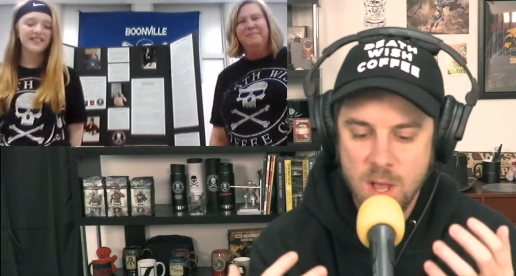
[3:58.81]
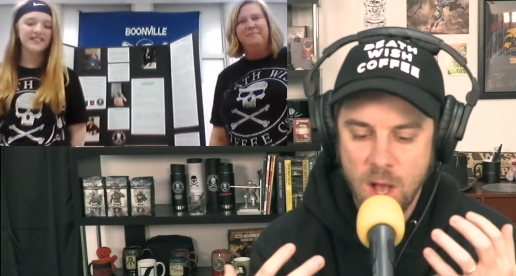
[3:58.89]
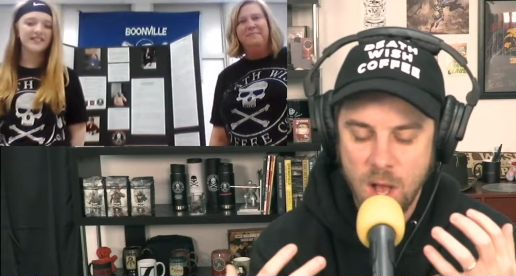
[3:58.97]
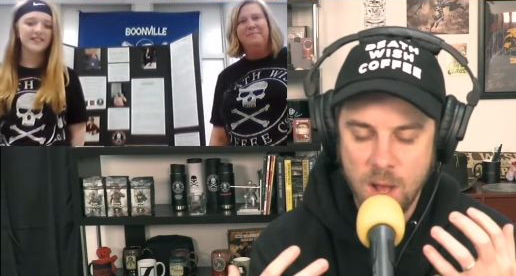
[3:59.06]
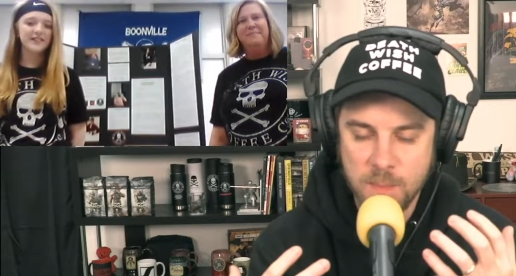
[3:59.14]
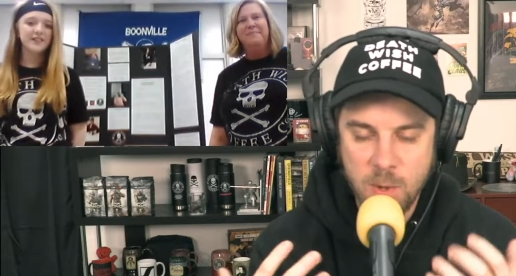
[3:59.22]

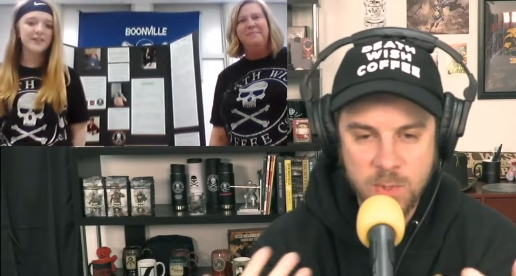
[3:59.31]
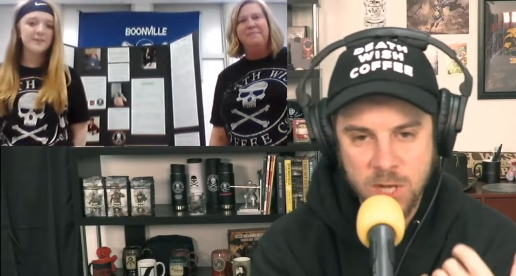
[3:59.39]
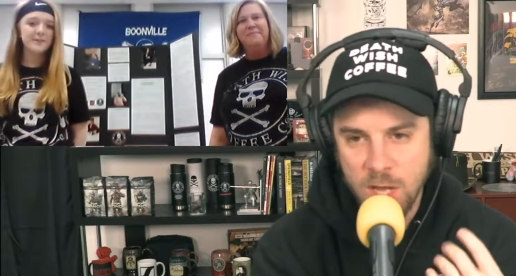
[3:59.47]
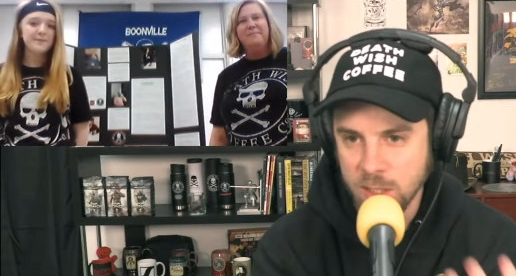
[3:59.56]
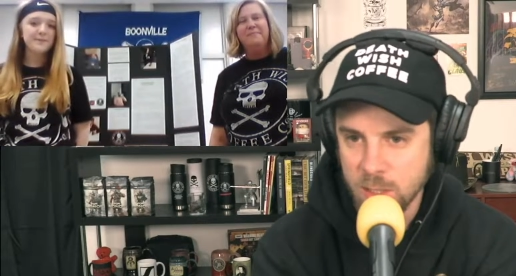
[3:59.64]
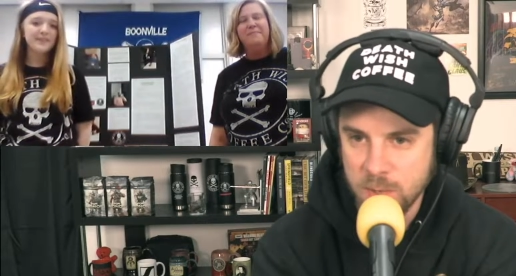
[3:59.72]
Speaker 1: um, can we
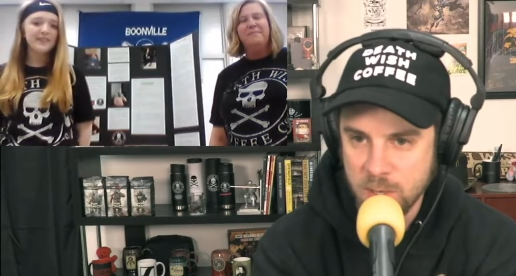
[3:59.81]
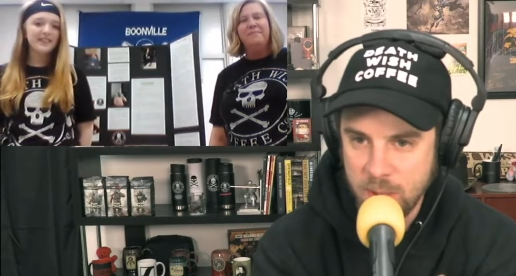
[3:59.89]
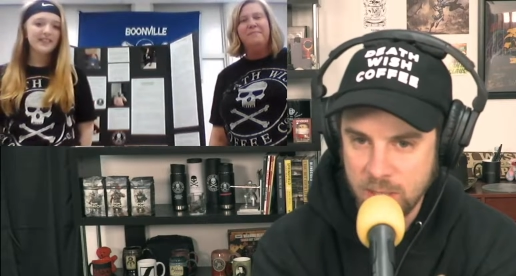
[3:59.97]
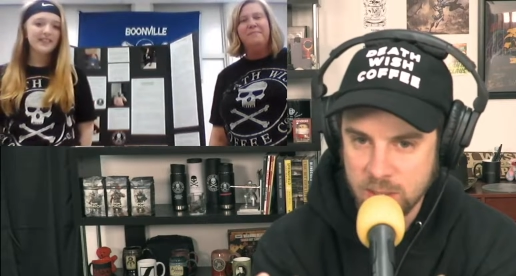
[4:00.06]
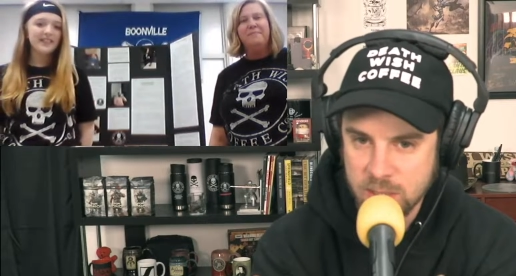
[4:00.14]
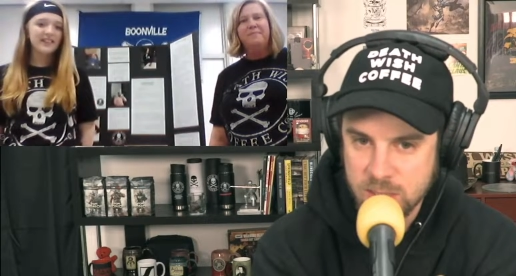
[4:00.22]
talk a little bit
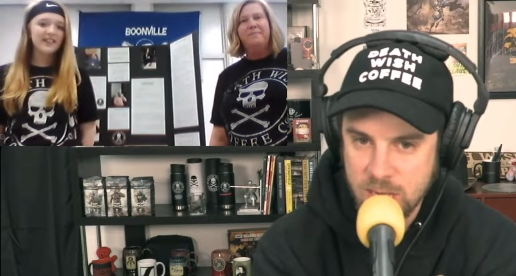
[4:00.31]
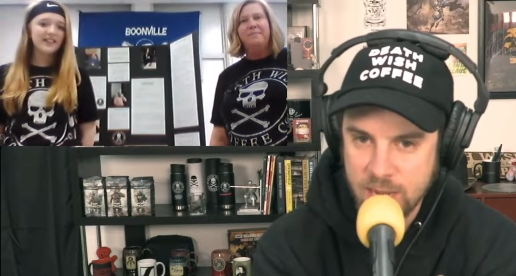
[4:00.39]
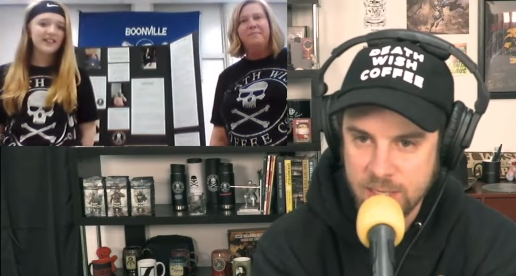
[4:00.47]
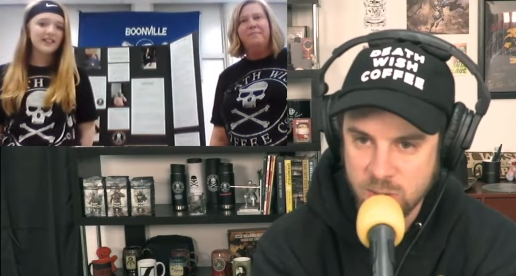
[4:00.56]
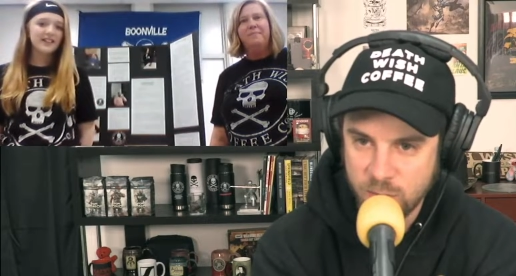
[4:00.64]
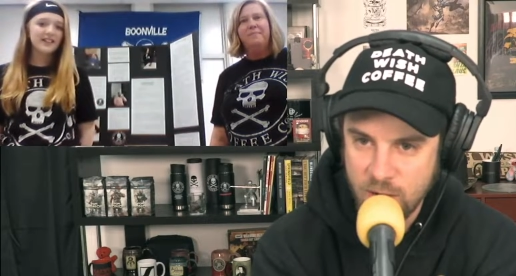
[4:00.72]
about the
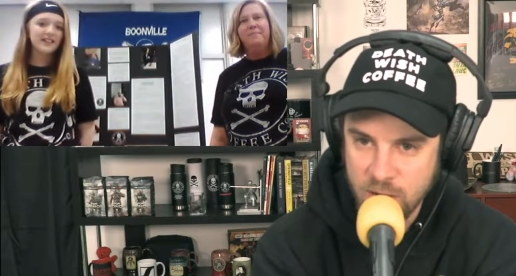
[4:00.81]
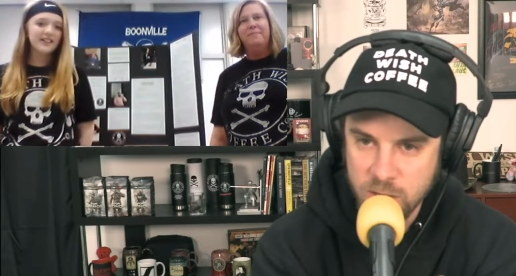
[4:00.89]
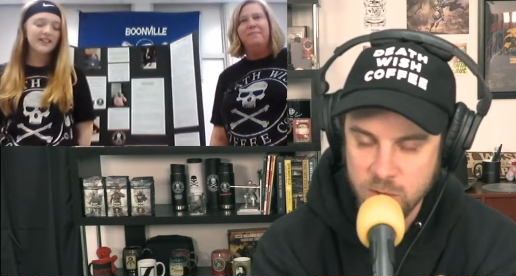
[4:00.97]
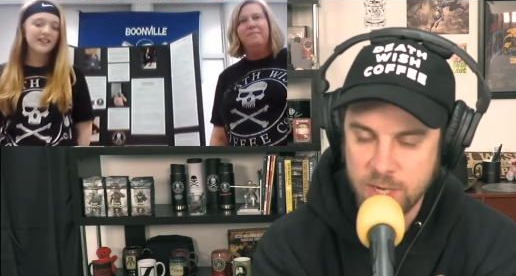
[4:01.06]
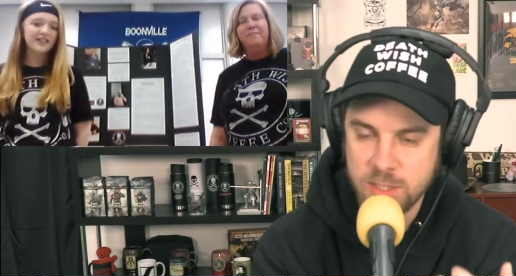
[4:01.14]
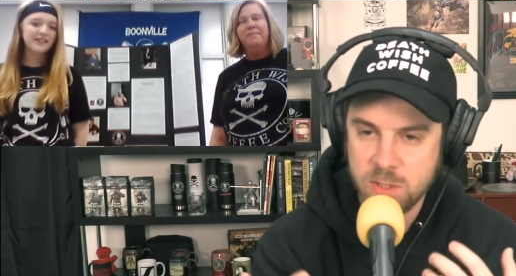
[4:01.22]
science fair?
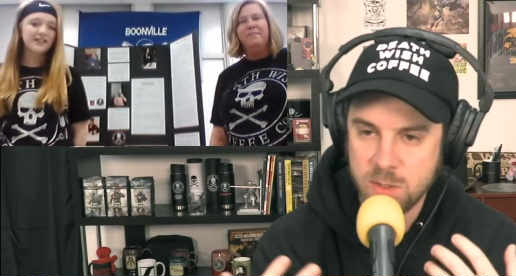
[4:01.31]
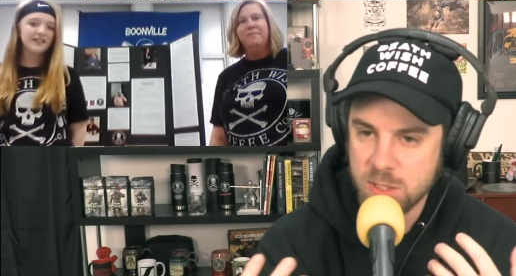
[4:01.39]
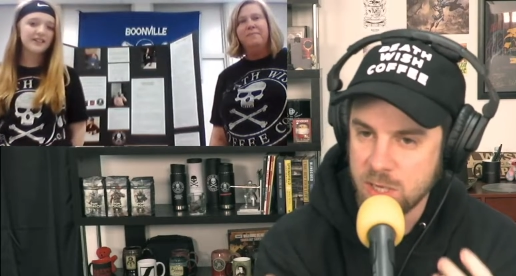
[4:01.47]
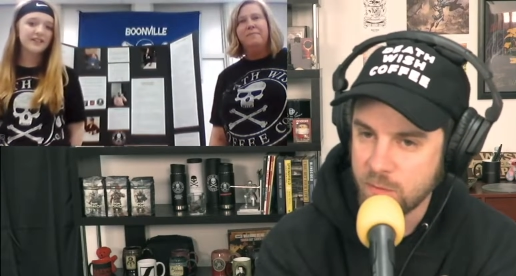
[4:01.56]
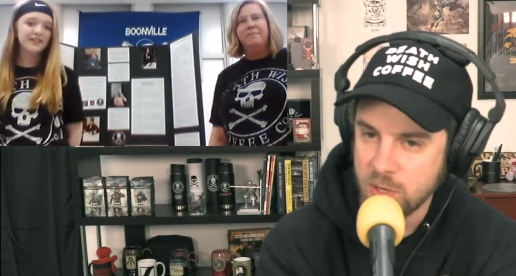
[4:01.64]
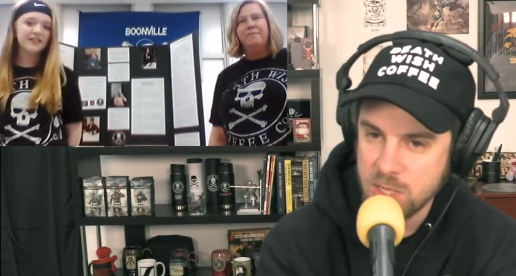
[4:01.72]
Do you guys do
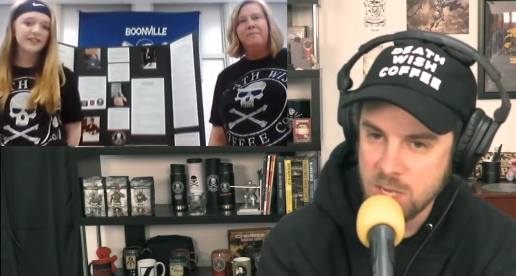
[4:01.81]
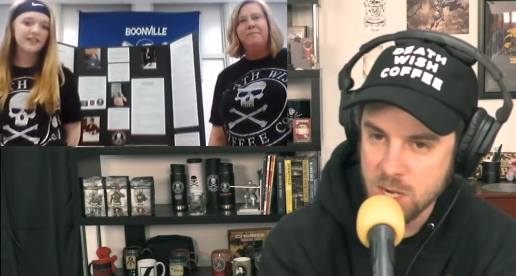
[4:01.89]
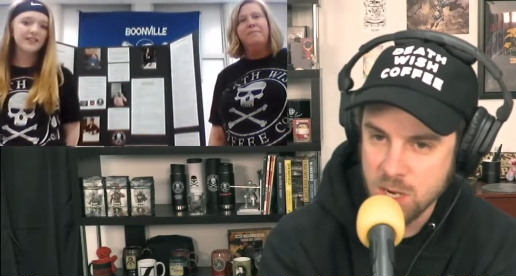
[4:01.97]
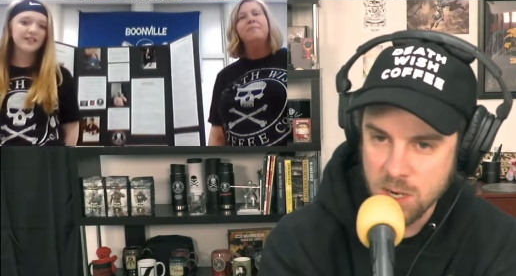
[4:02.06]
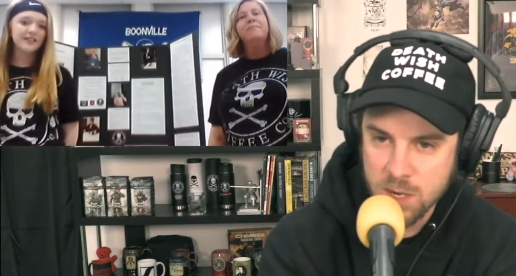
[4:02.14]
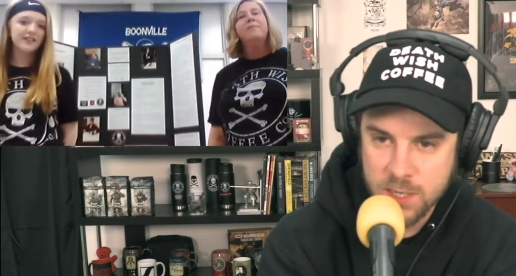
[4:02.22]
this every
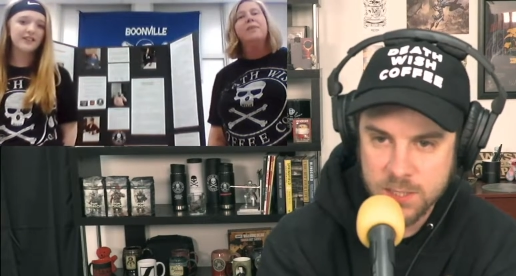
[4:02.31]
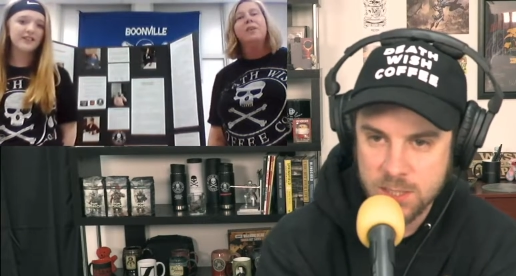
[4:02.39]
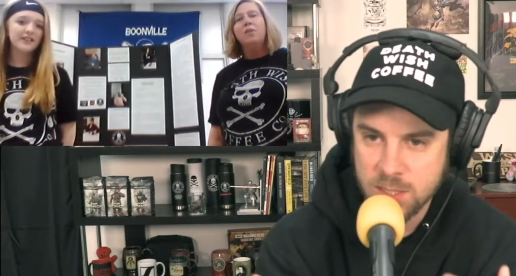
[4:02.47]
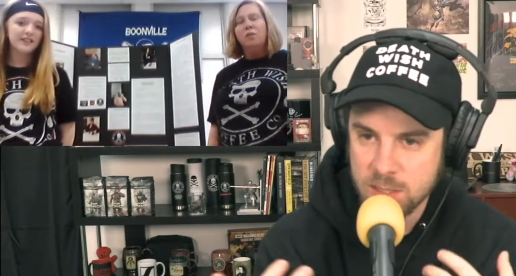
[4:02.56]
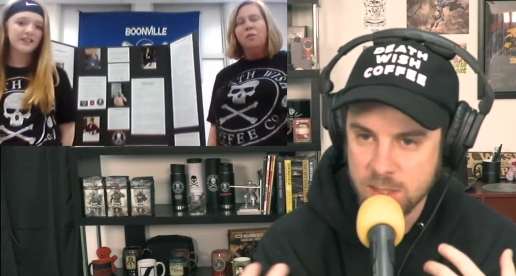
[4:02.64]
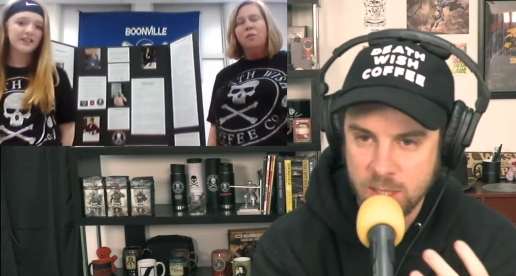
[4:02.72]
year?
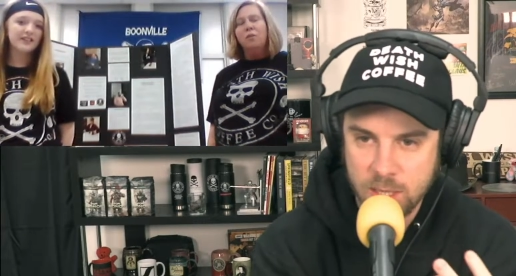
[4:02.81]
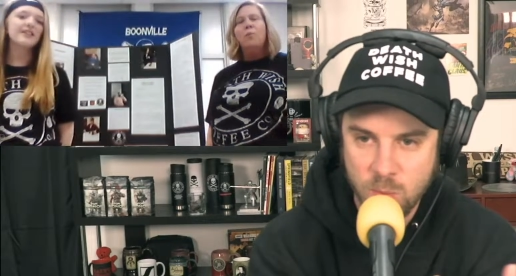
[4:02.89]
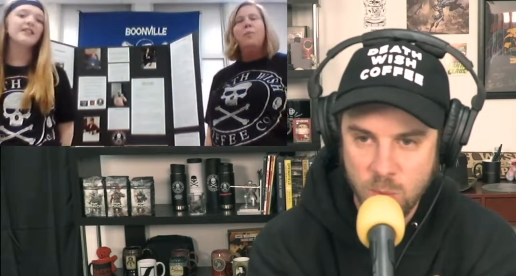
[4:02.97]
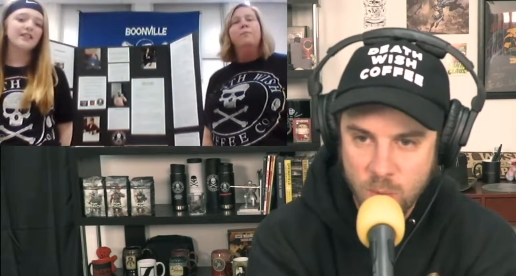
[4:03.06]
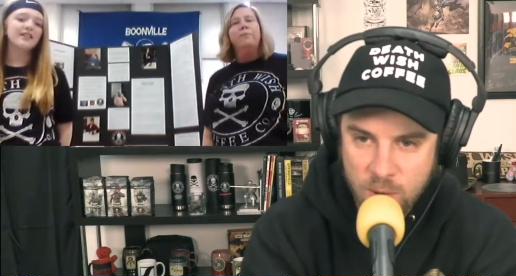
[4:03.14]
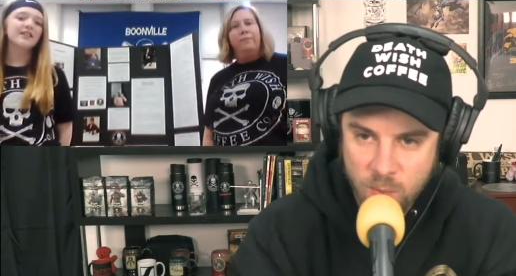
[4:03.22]
Is this
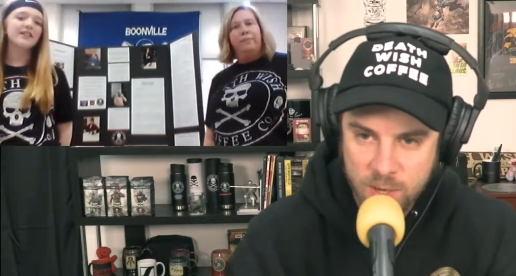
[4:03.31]
like, what,